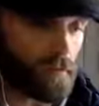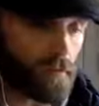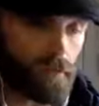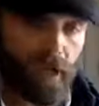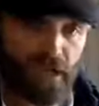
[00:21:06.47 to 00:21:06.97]

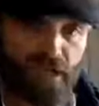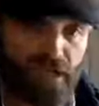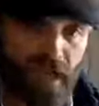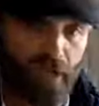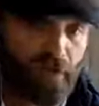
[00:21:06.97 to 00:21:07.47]
Unless
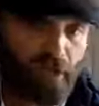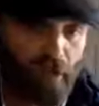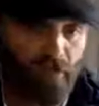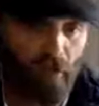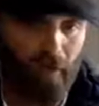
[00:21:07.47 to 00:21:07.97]
he's out of
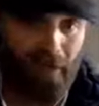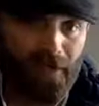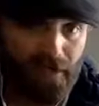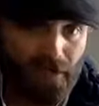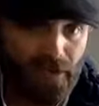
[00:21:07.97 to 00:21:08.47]
uniform and
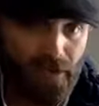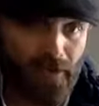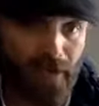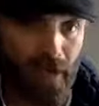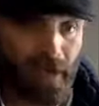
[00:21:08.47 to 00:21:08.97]
you've done
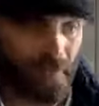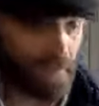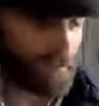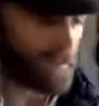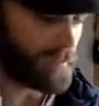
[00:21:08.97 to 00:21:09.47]
something on him.
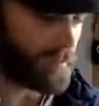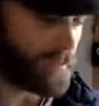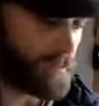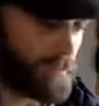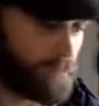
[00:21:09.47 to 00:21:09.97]

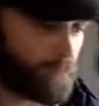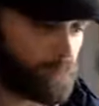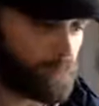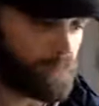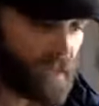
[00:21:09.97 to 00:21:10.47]

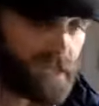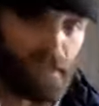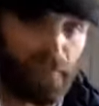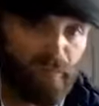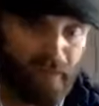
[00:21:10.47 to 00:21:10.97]
Then he
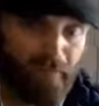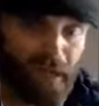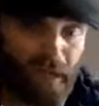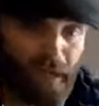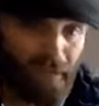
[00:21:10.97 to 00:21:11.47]
can
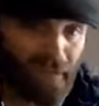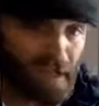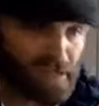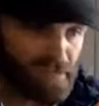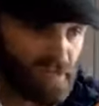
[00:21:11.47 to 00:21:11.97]
make an
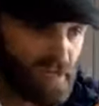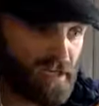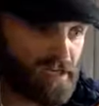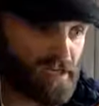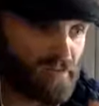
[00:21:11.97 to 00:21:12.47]
application to bring you
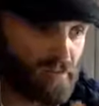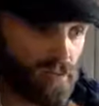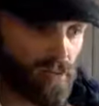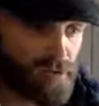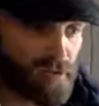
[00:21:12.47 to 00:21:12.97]
to civil
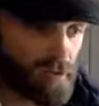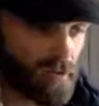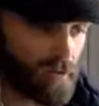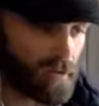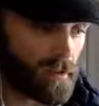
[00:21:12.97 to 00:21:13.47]
court.
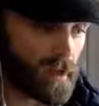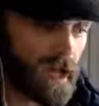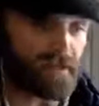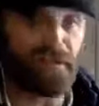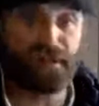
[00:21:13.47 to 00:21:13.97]

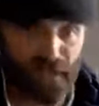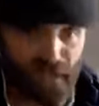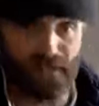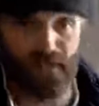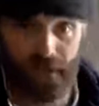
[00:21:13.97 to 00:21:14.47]
As a
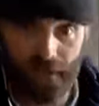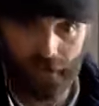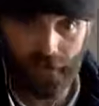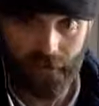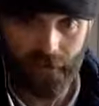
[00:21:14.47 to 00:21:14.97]
citizen,
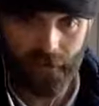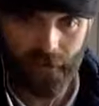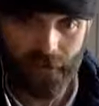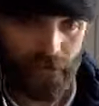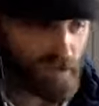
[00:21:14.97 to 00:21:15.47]

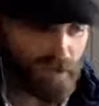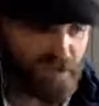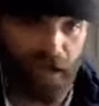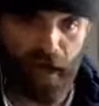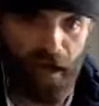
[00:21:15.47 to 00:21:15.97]
but not as
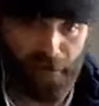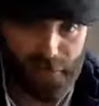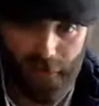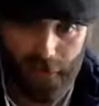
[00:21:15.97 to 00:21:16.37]
a guard.